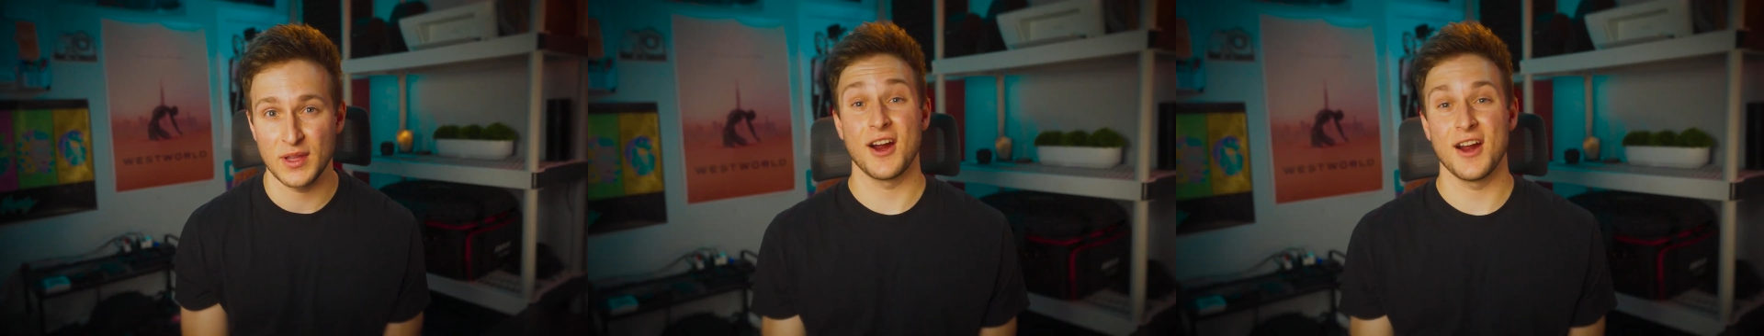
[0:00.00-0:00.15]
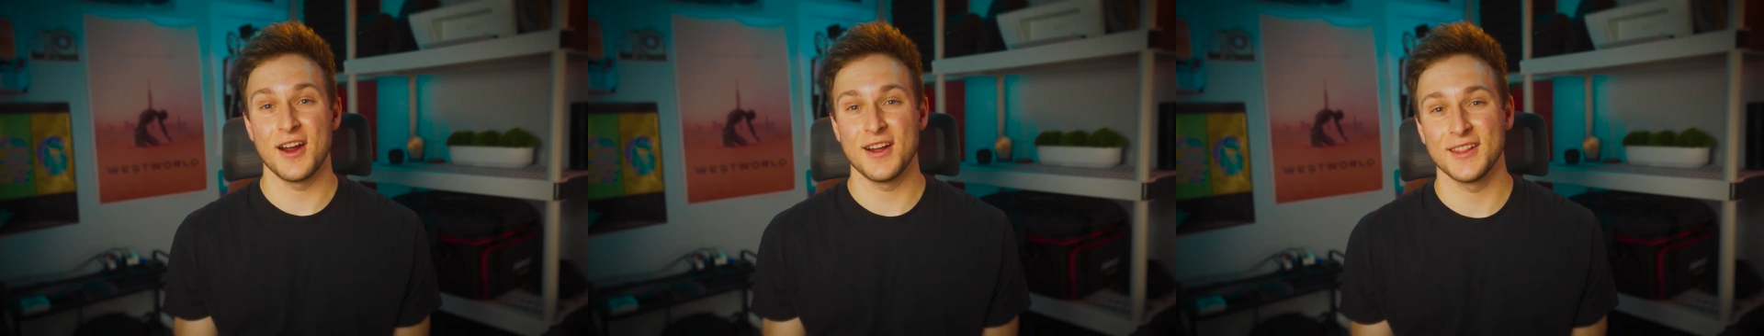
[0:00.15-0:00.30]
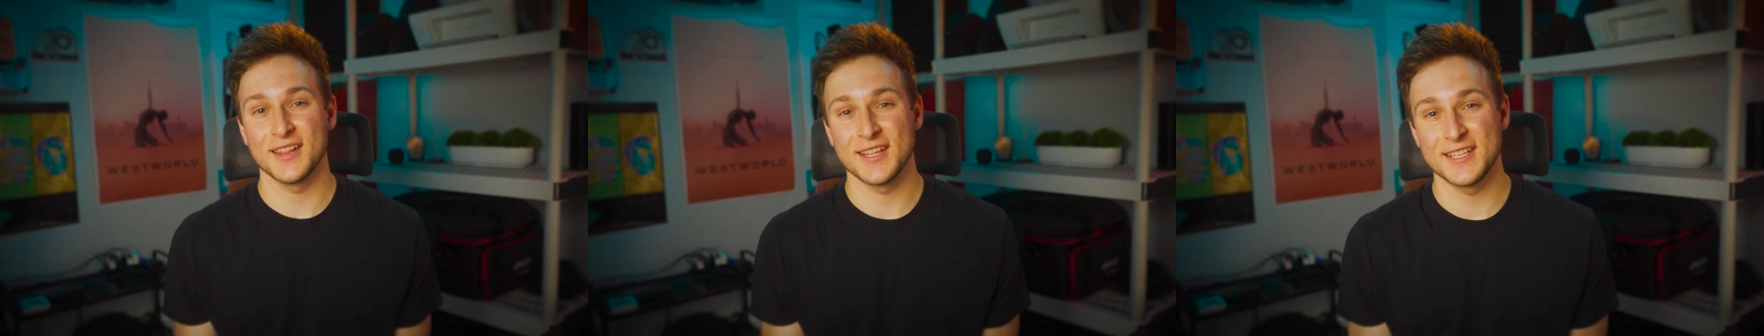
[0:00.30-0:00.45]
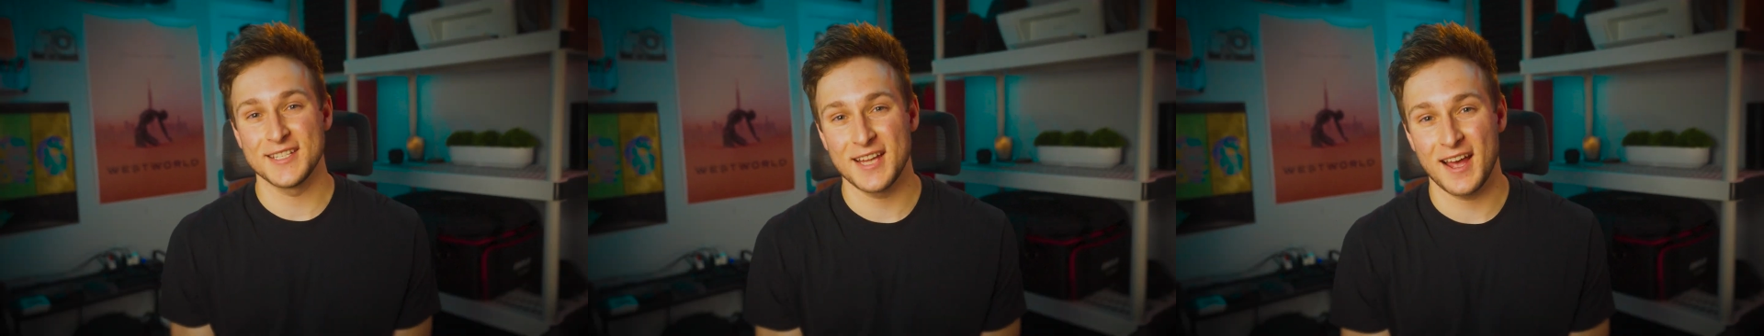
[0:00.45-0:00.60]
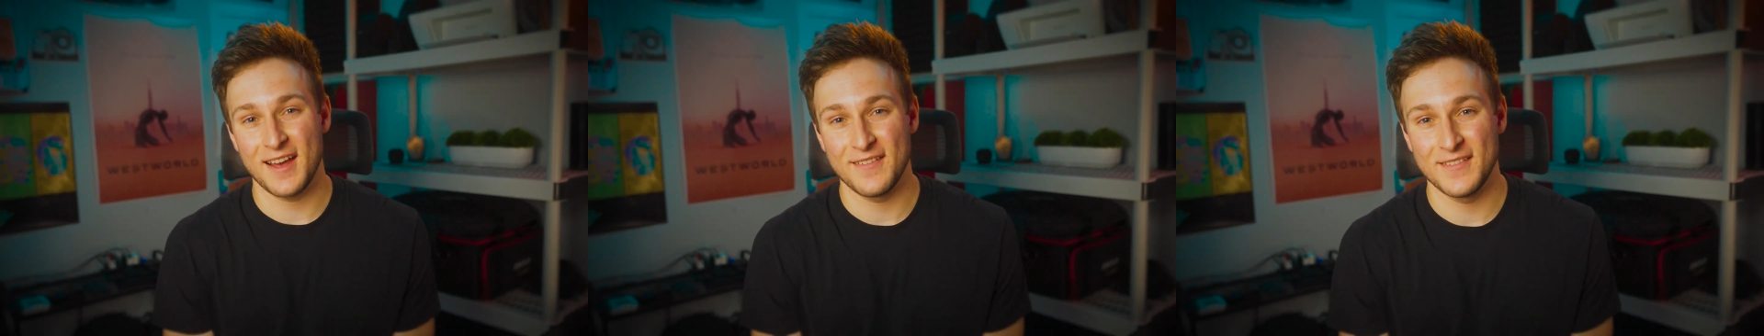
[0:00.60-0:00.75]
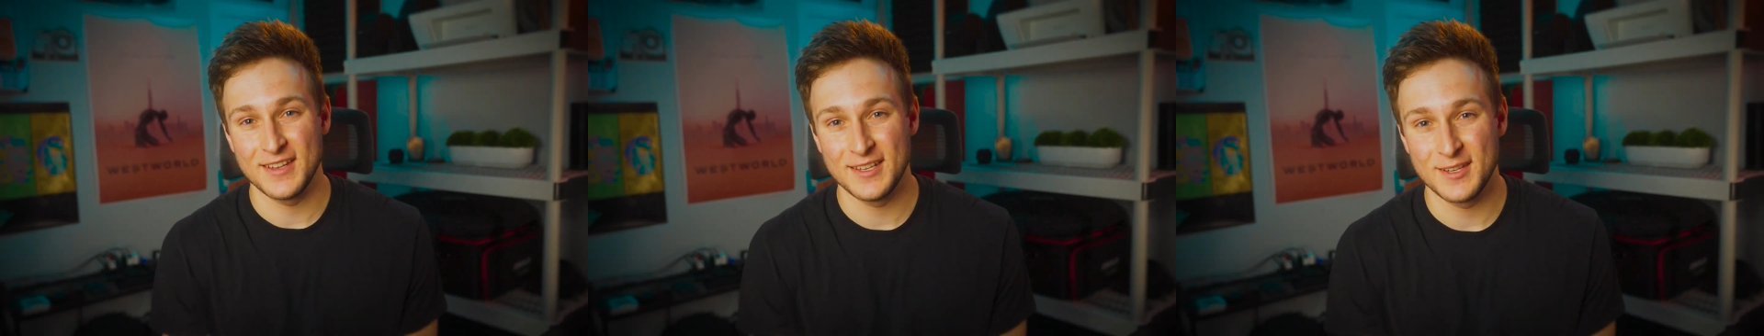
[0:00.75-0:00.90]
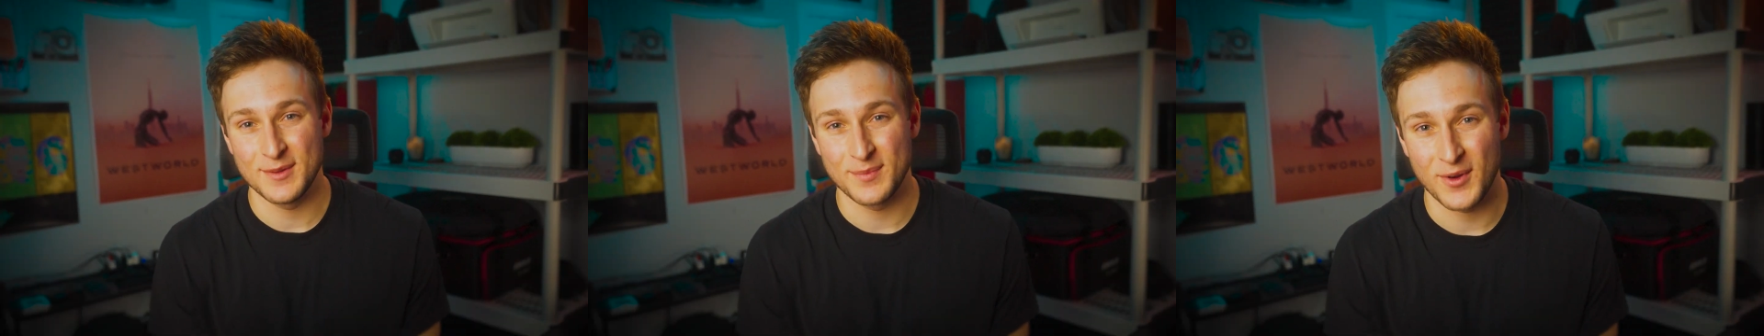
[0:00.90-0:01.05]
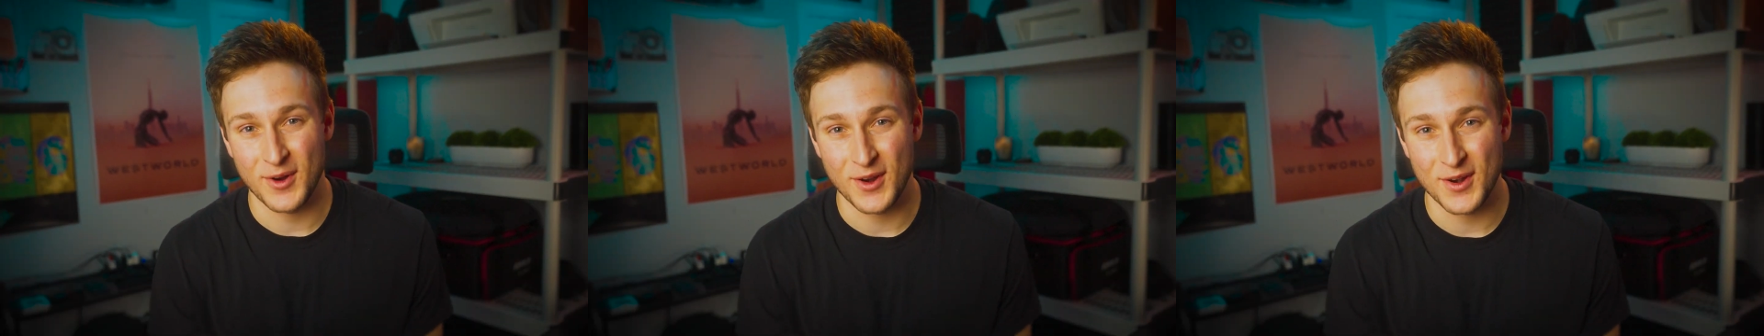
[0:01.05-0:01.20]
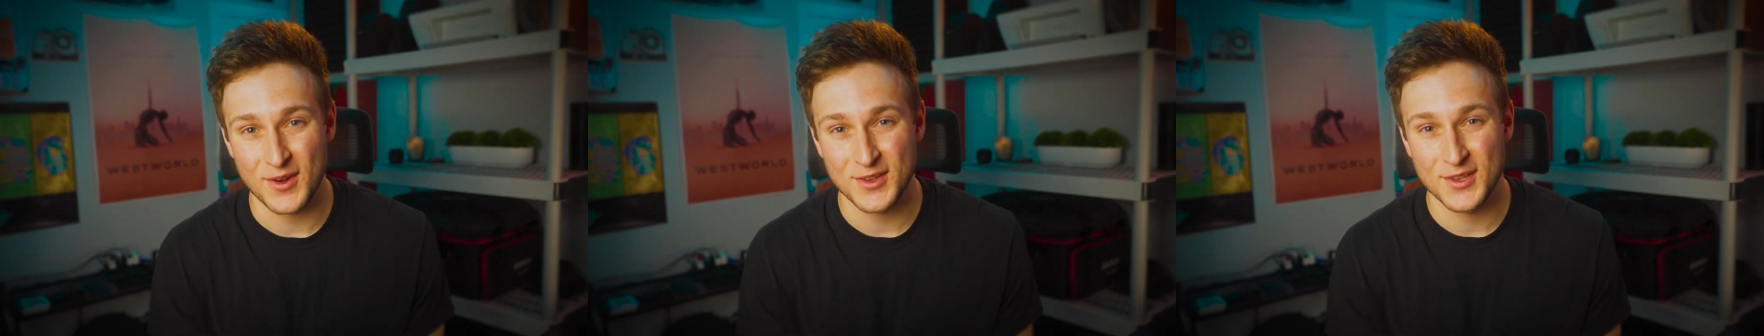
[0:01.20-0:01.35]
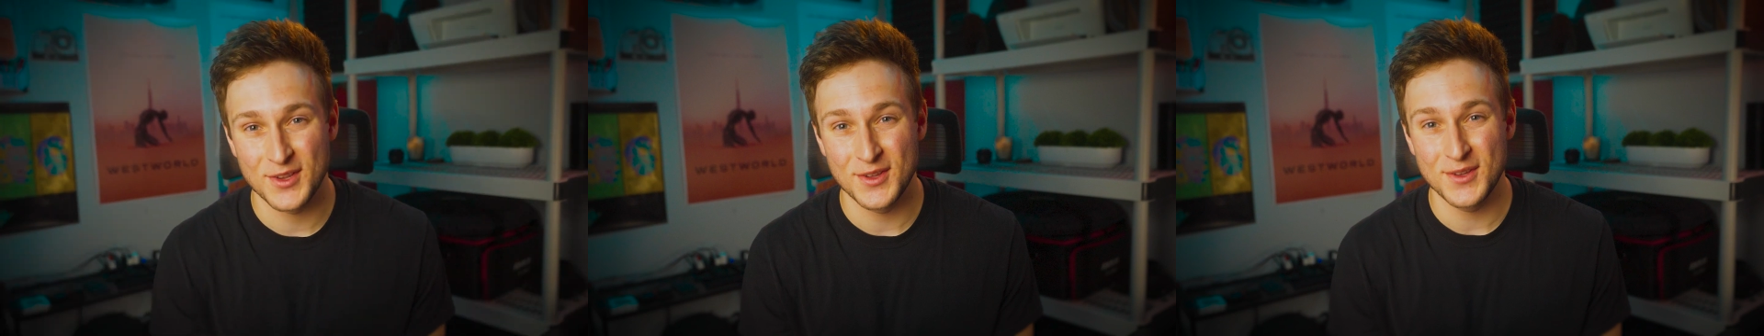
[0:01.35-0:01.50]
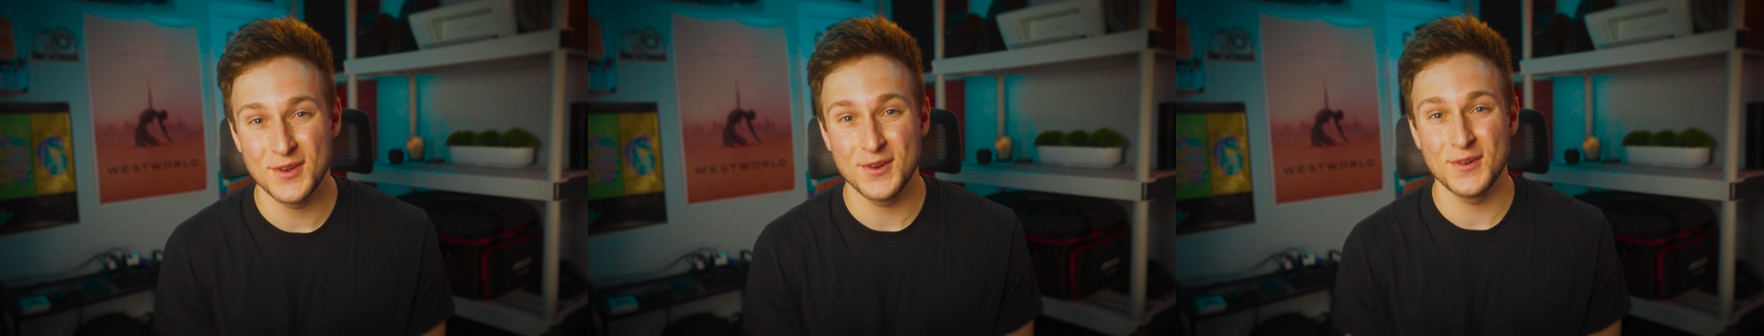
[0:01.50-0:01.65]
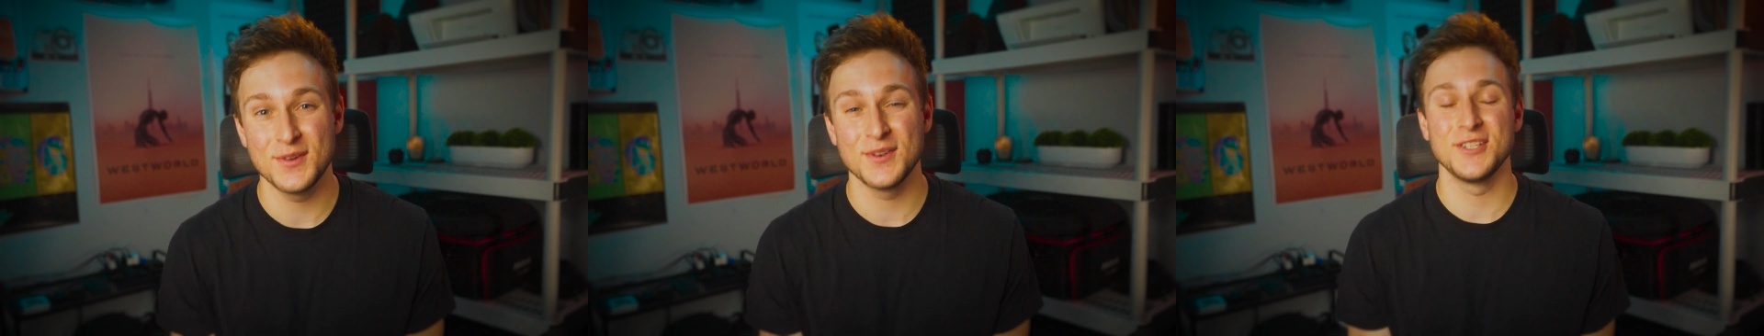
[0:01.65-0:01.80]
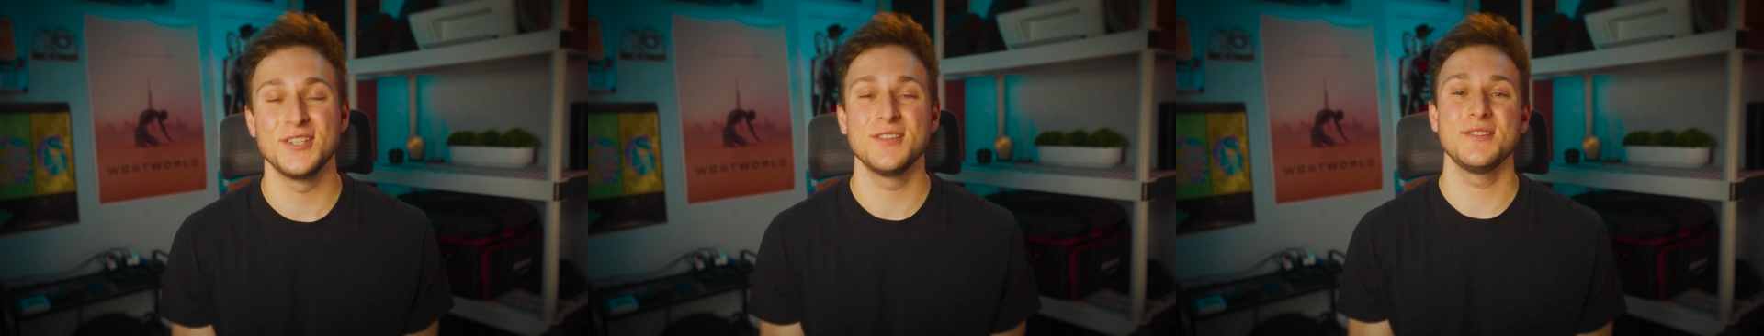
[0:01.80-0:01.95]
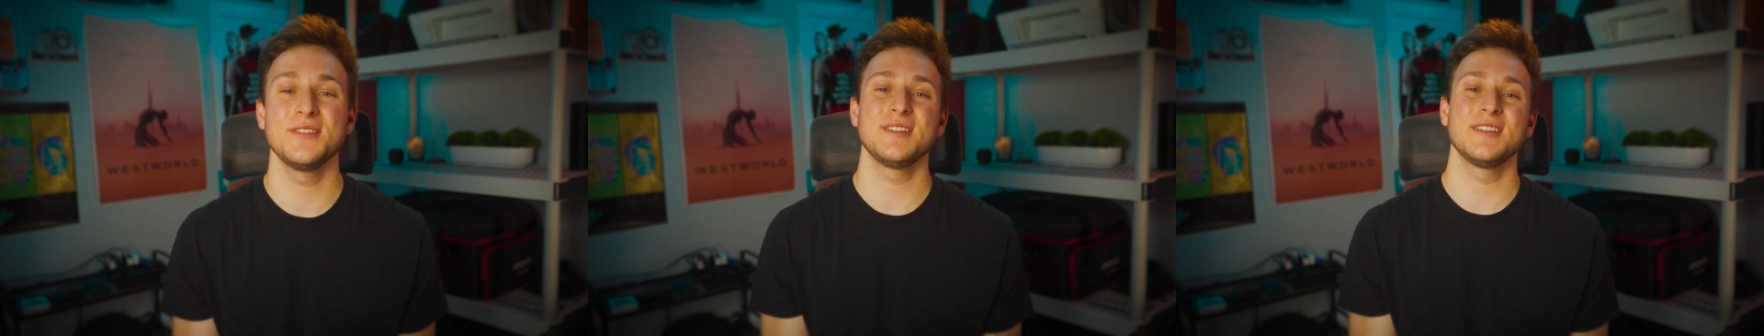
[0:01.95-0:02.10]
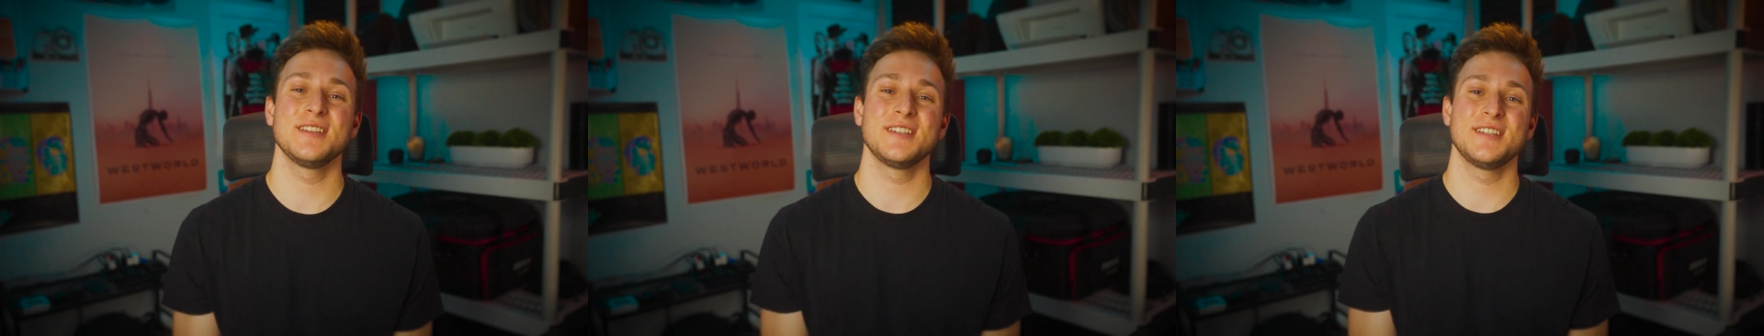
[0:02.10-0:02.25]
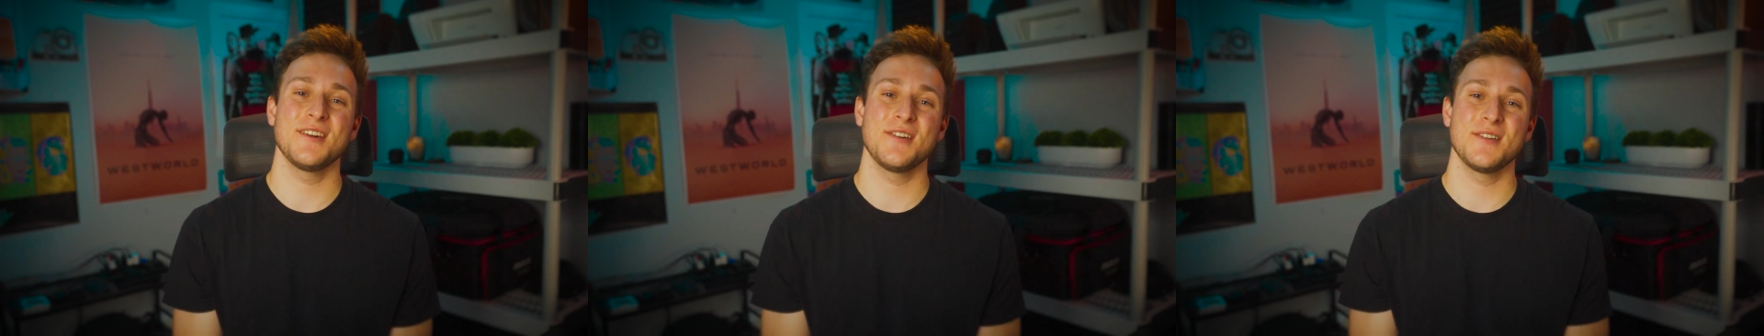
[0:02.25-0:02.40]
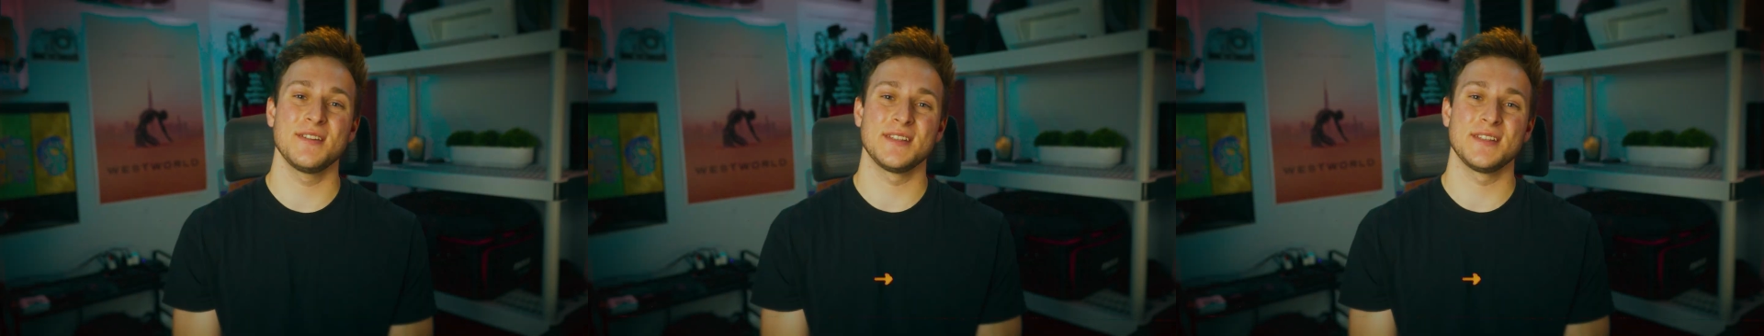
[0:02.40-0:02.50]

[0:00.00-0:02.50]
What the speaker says: All right, let's dive into part 2, shooting the show